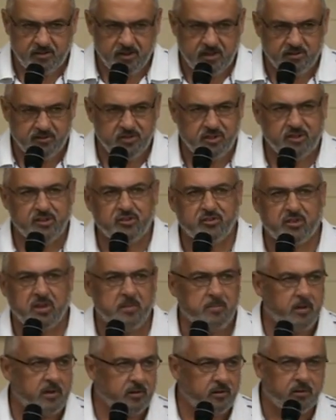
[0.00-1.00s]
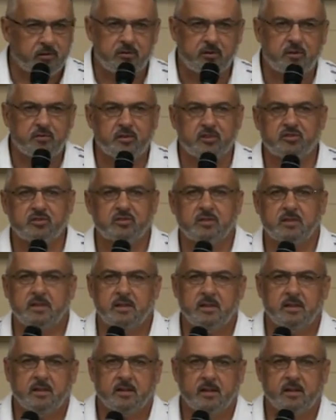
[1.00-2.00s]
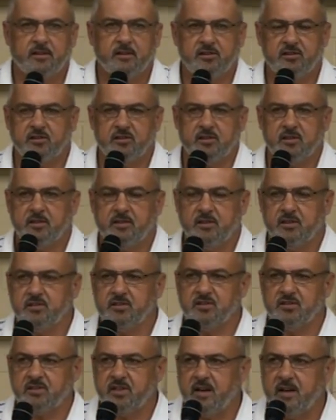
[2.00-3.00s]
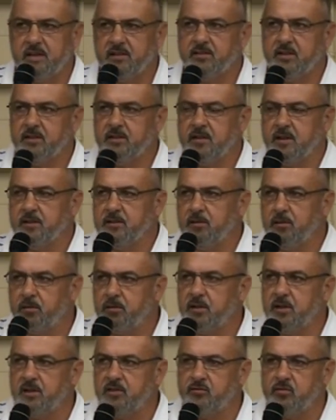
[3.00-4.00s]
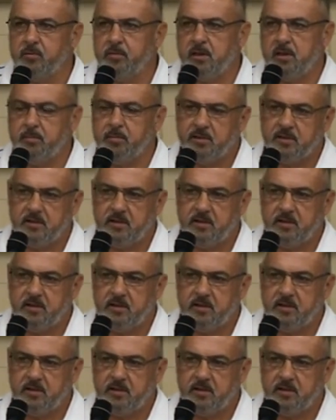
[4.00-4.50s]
as you can see, I'm a little nervous. This is kind of a new thing for me, but